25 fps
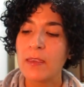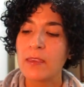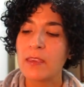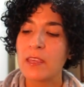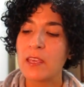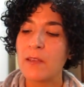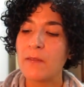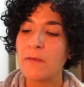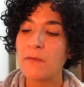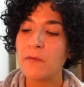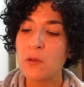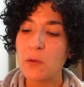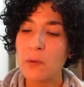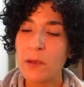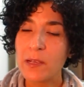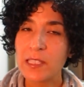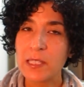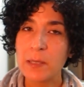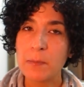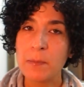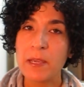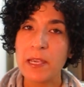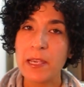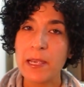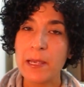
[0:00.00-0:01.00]
The full
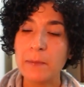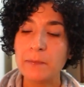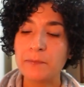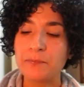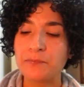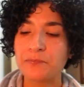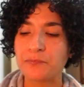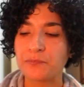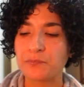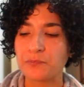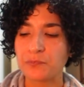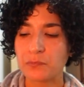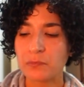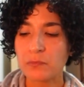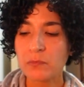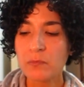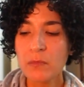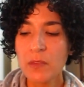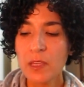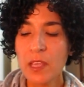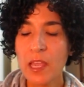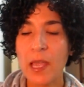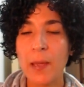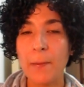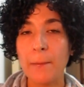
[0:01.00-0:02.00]
recipe
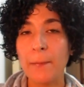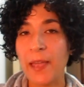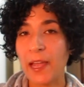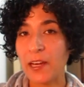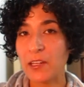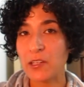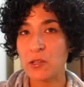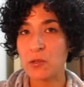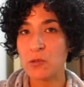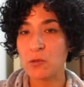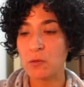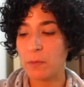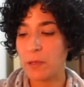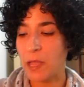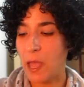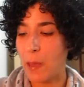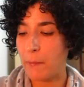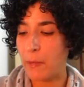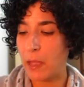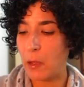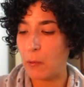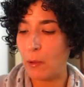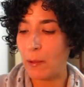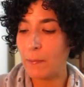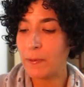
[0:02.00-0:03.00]
and pictures will be on
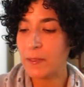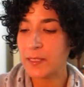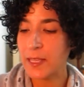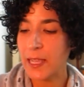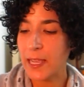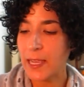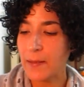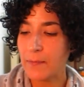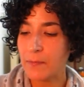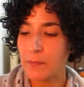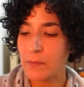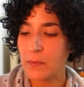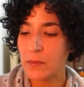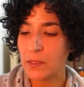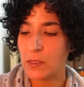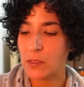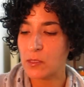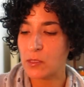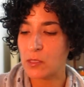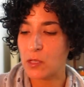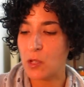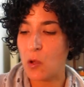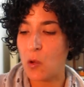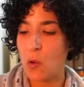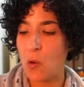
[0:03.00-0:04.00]
my website,
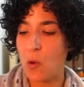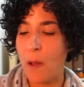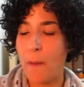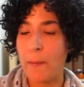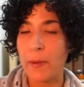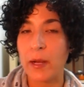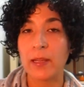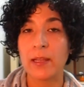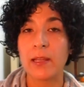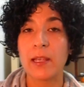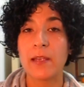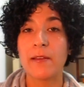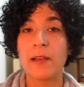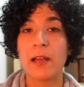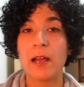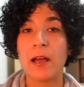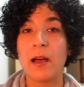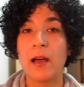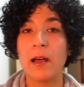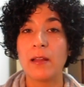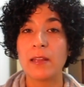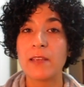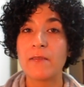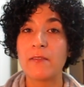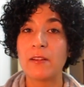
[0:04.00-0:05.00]
so I'm gonna
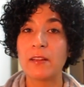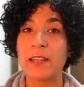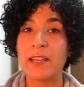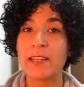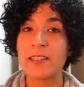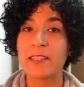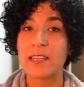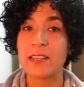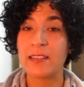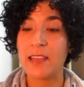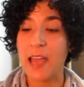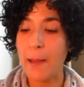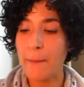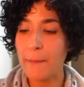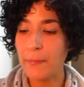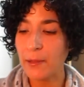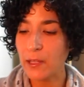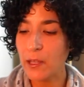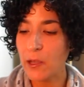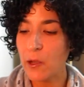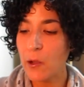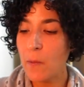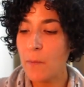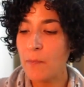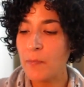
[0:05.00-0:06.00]
leave a link to that
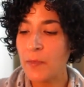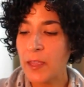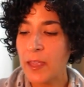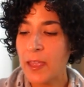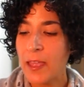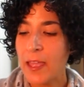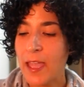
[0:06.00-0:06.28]
below.